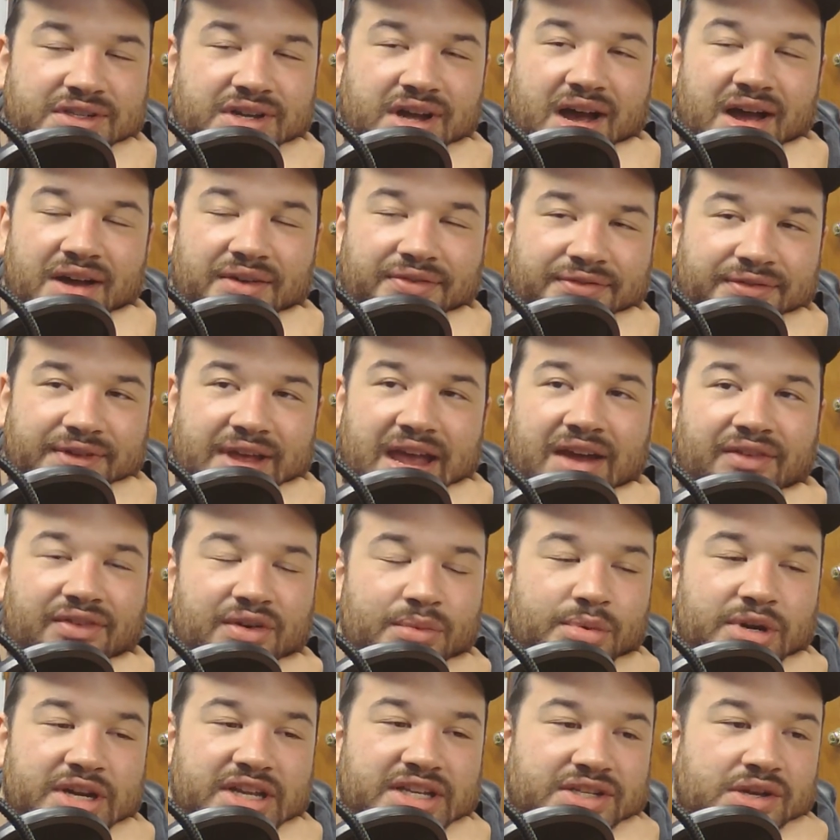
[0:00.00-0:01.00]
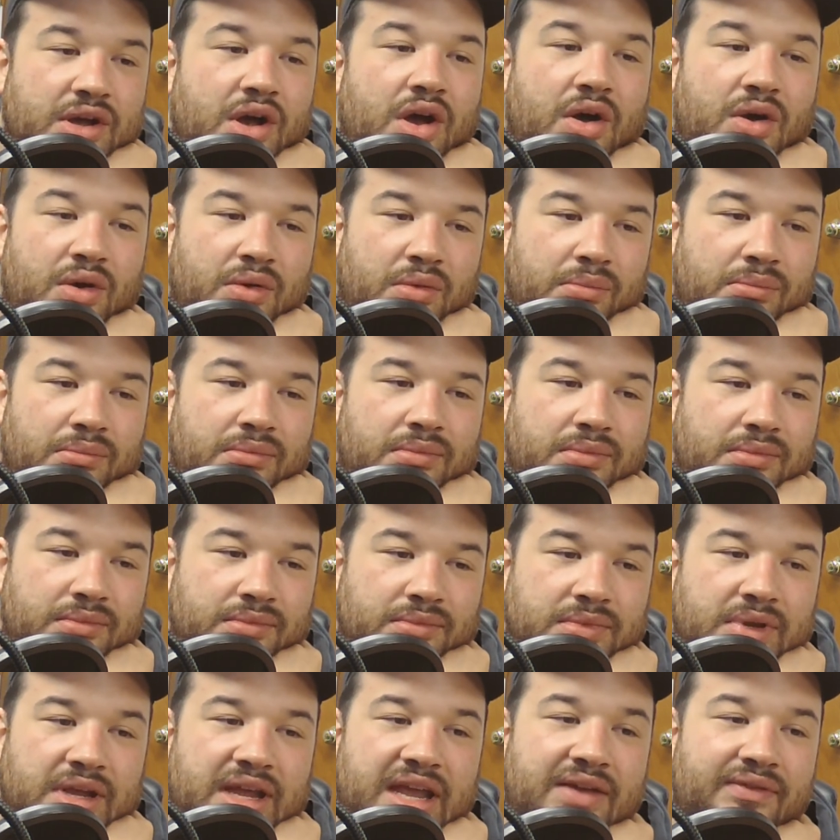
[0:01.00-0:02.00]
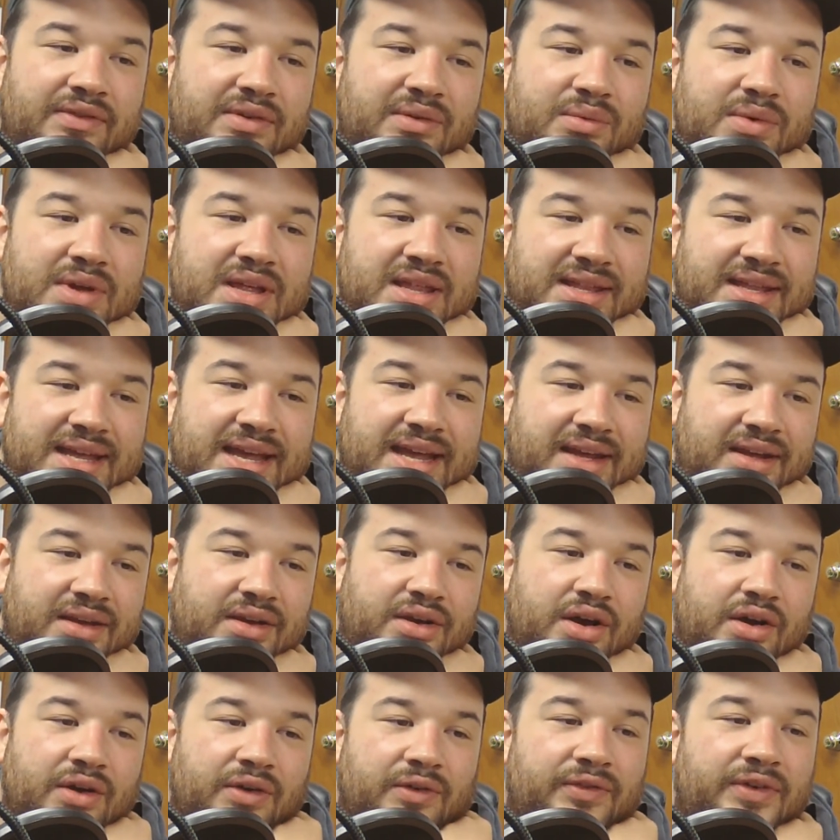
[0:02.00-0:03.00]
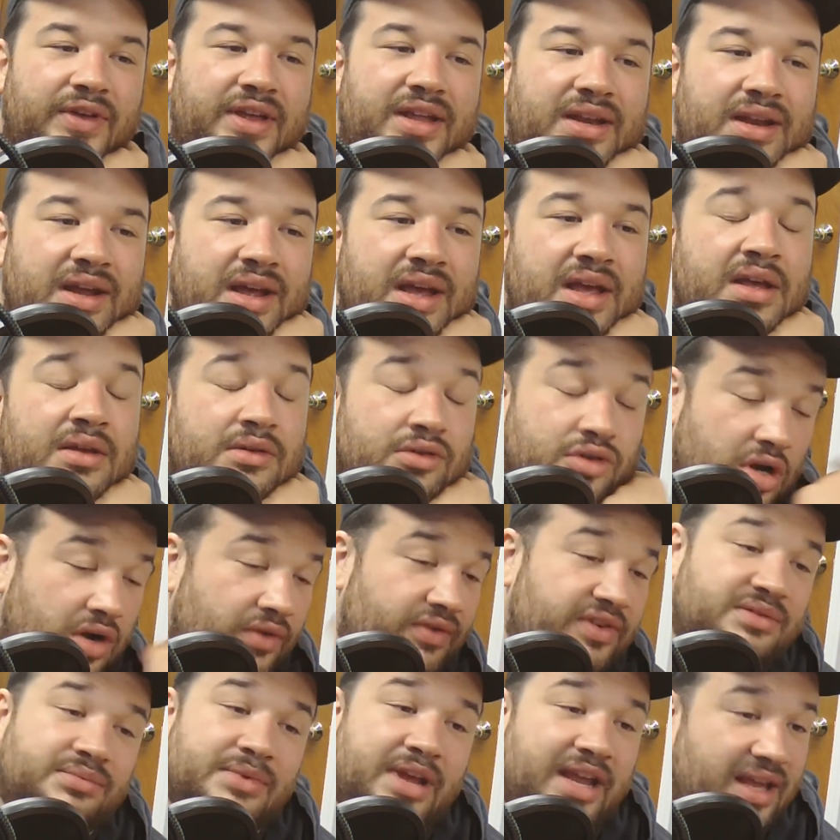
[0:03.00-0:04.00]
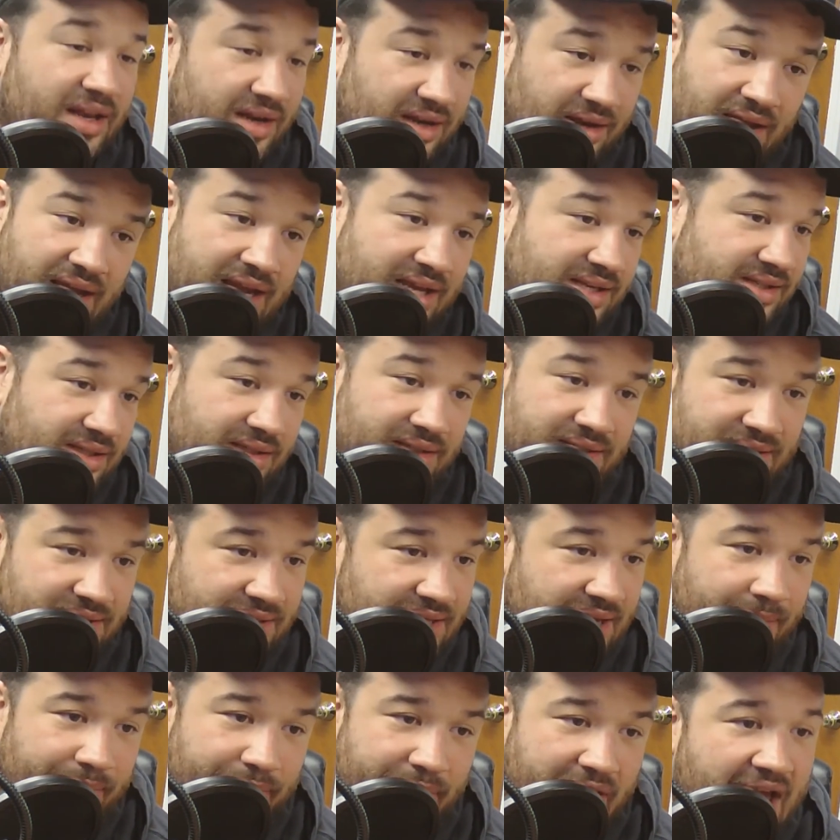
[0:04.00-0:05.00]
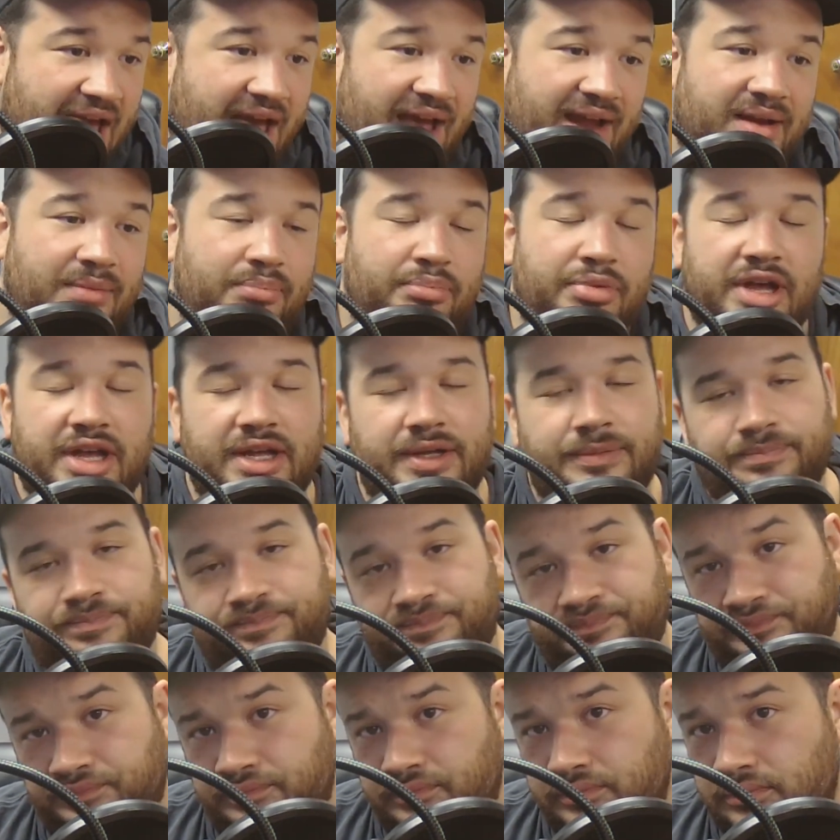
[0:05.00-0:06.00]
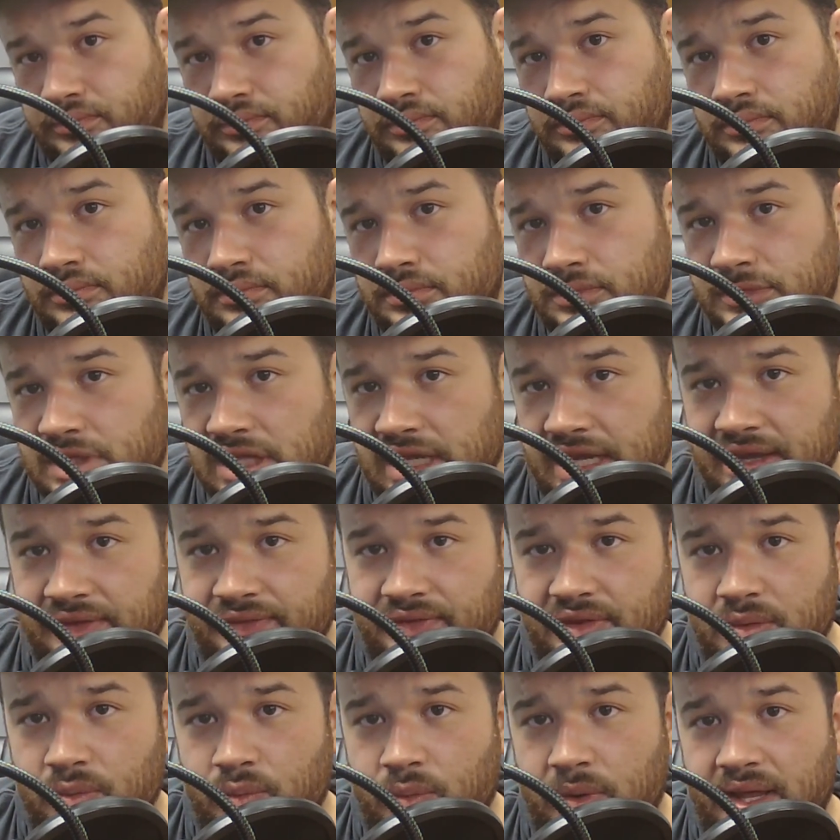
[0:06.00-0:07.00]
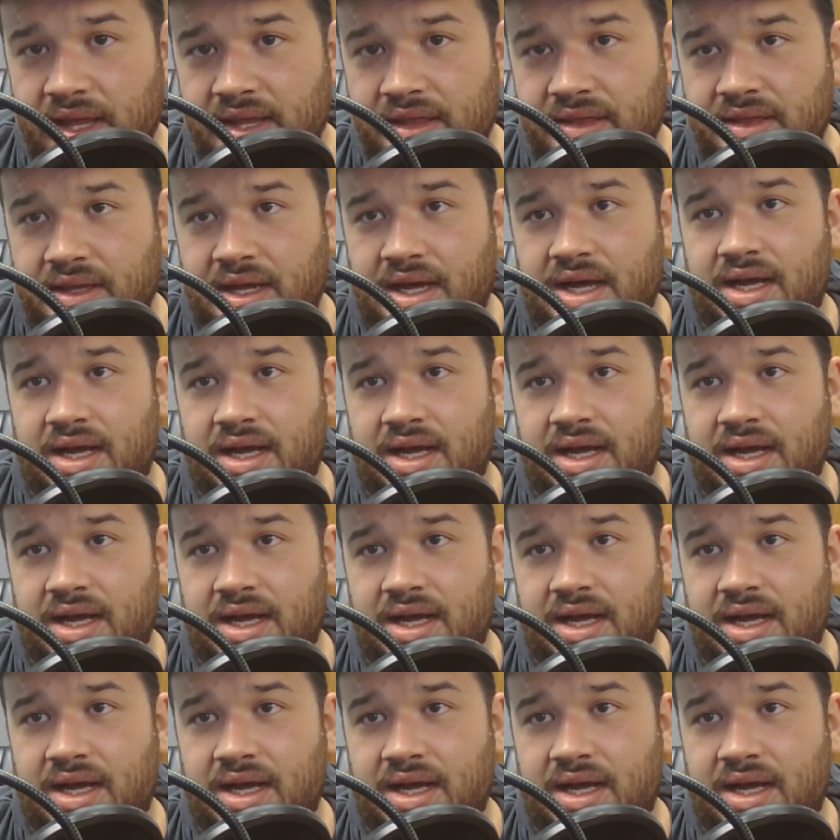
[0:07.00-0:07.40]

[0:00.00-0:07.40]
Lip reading: off, everybody's home. Even with, like, COVID's making, I guess, a step back, but even with...